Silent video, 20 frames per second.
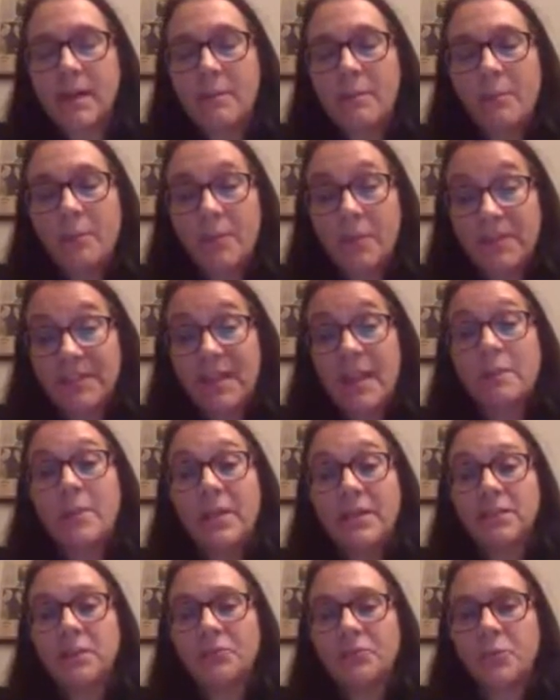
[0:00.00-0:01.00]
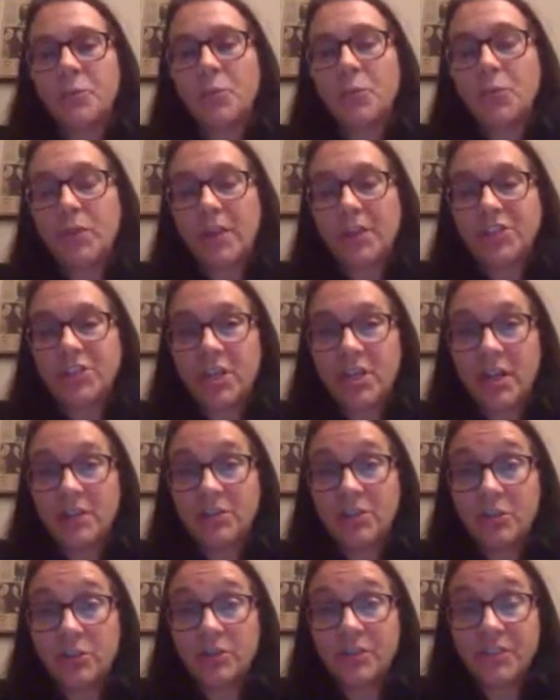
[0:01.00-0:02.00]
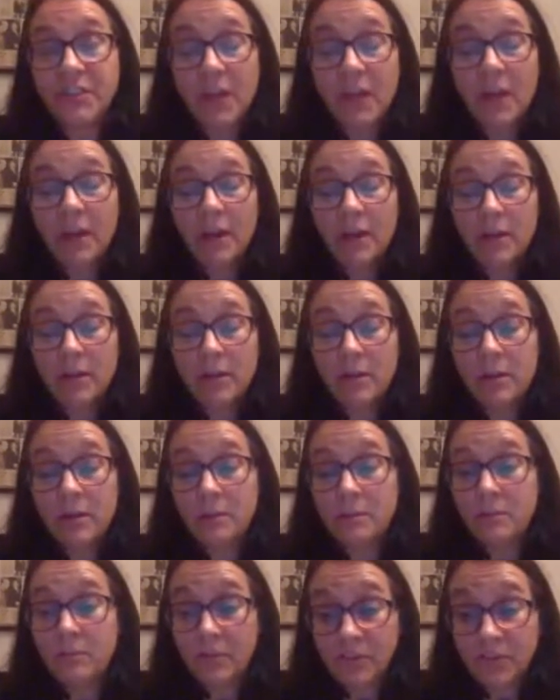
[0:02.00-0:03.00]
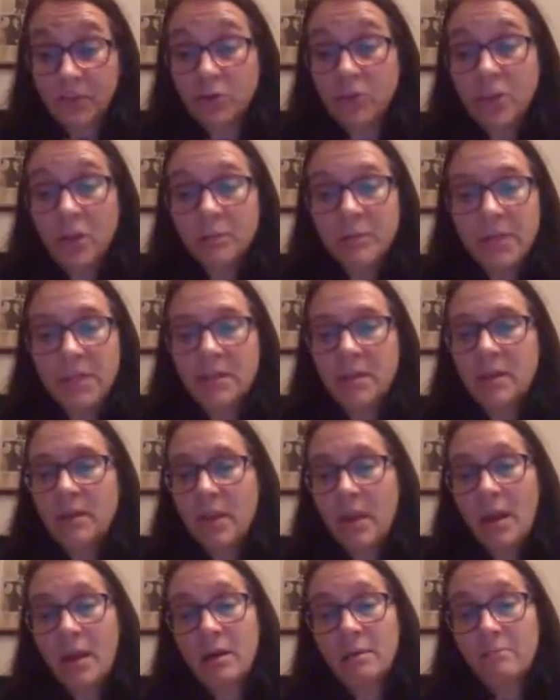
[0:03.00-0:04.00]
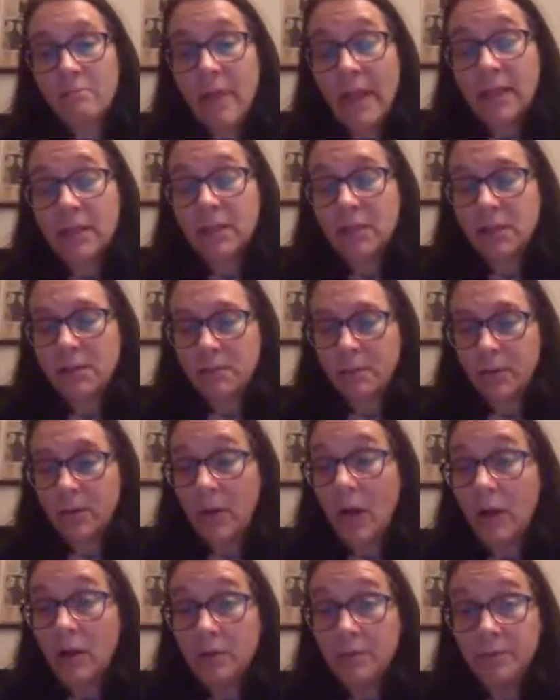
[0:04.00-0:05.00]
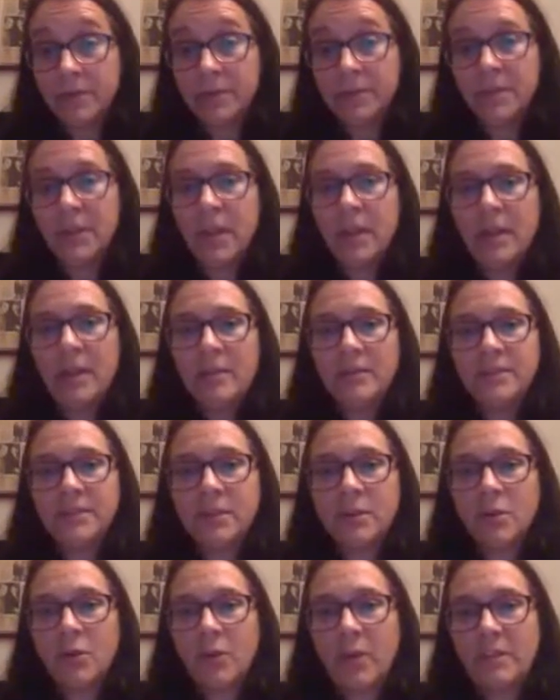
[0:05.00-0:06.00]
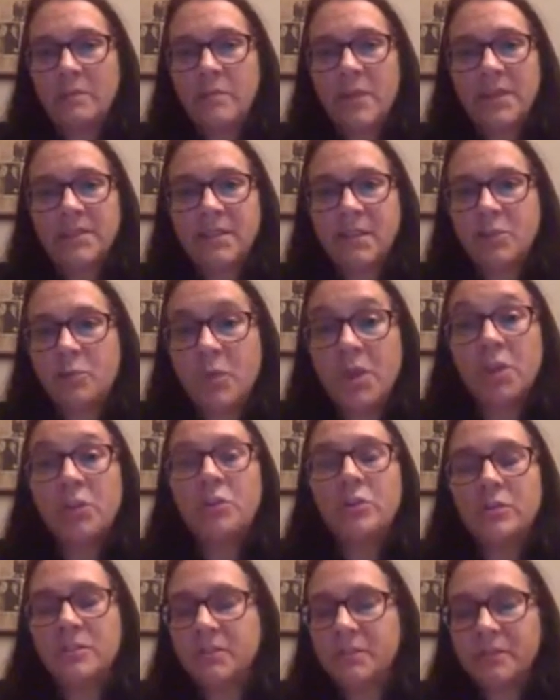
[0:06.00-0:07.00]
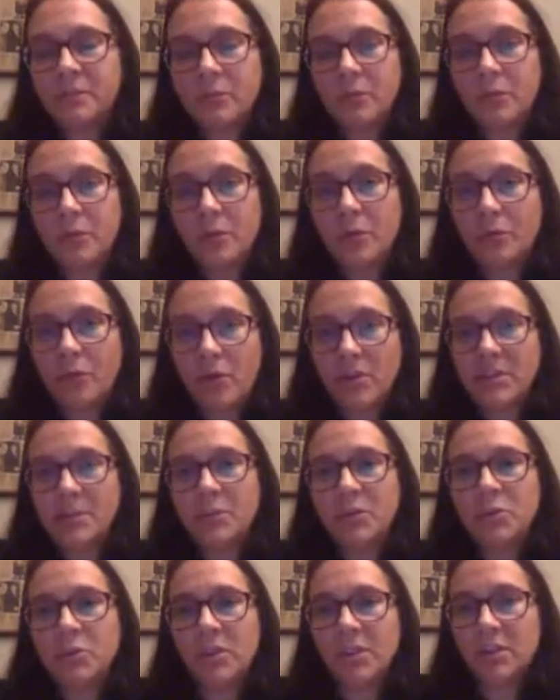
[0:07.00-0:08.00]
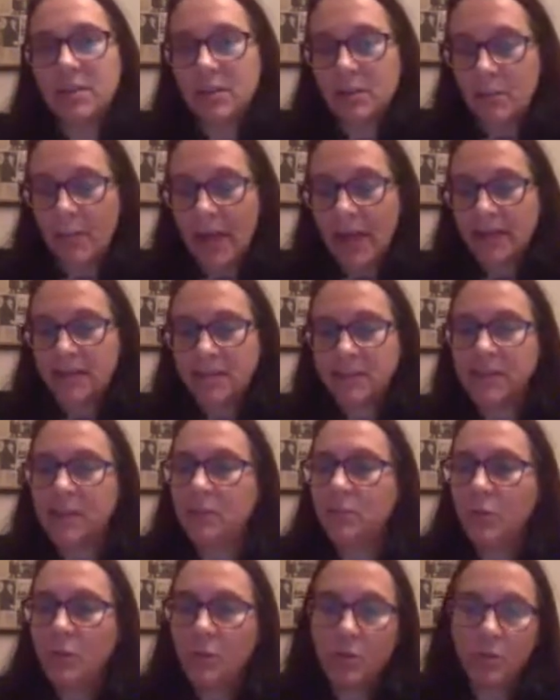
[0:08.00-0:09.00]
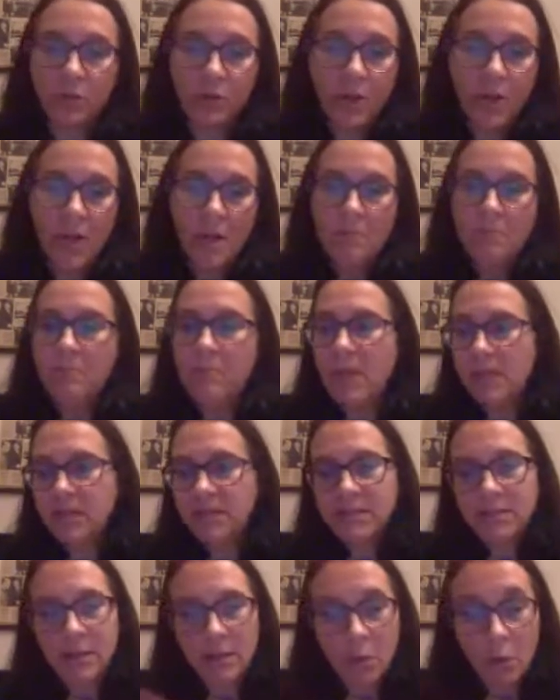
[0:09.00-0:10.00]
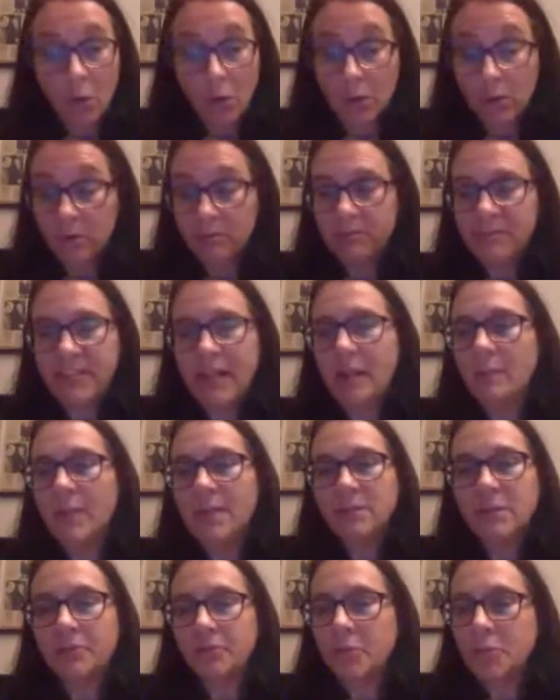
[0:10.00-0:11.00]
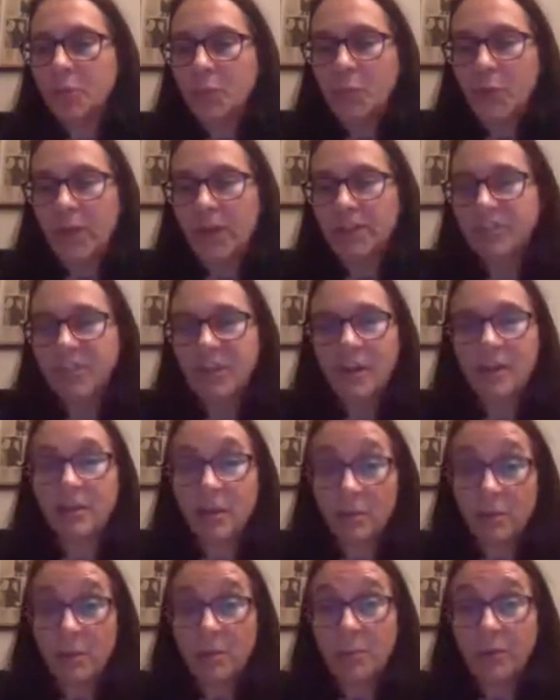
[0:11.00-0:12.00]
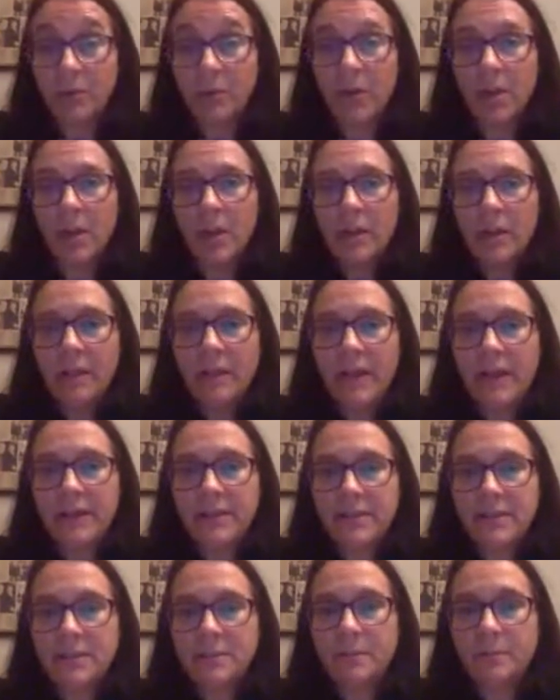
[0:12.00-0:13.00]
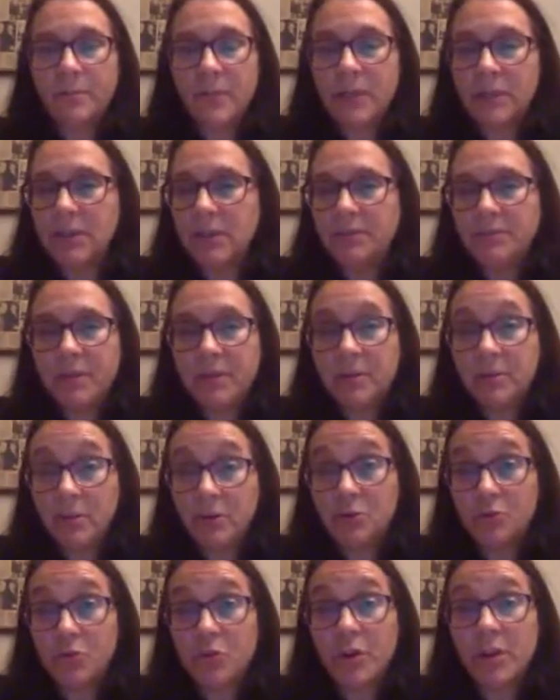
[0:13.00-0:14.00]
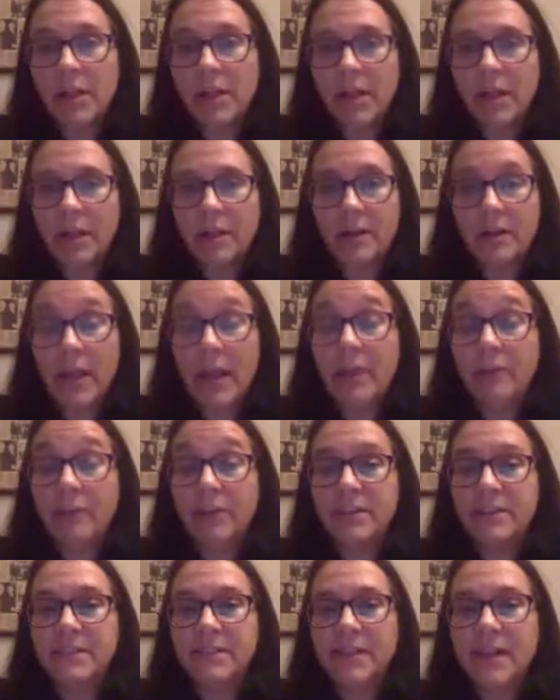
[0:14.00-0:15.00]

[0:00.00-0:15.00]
segments of the population that use social media, they are mainly urban. So it means that we use, for example, Twitter in Pakistan, we will miss a whole segment of the population, that are people that live in rural areas.